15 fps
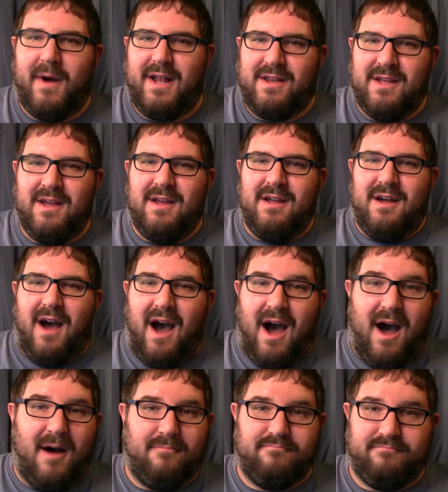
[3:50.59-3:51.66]
But
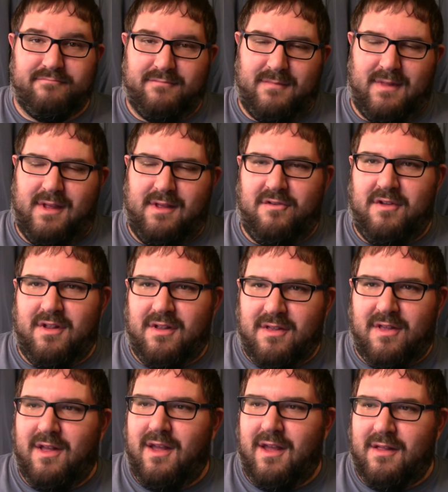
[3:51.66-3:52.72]
um, he,
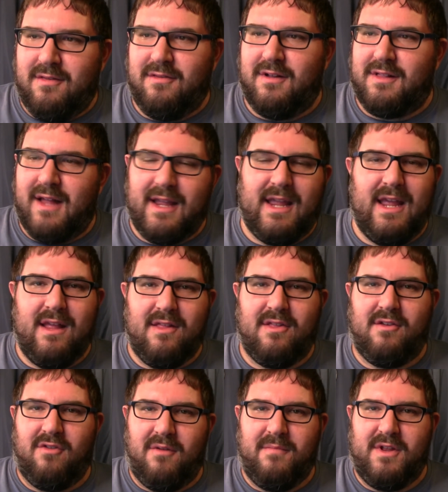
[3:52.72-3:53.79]
he looked like
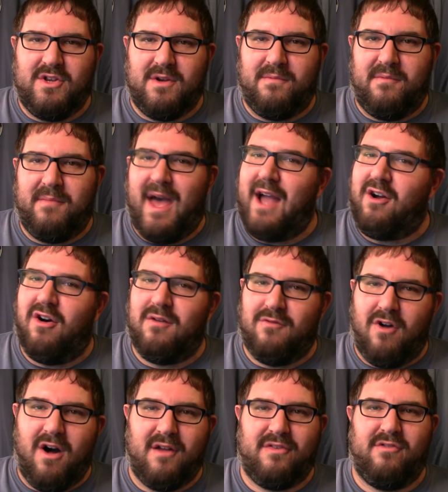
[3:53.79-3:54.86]
he's going to be jumping back
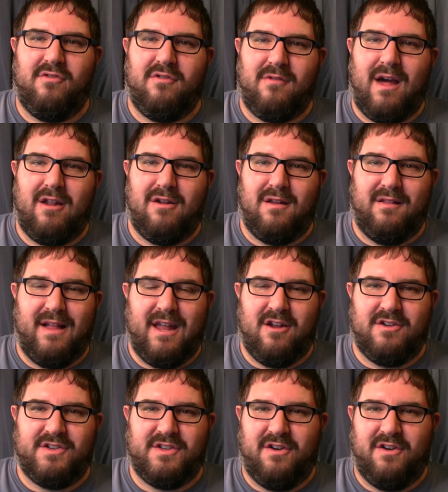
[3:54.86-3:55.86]
on Raw sooner rather than later.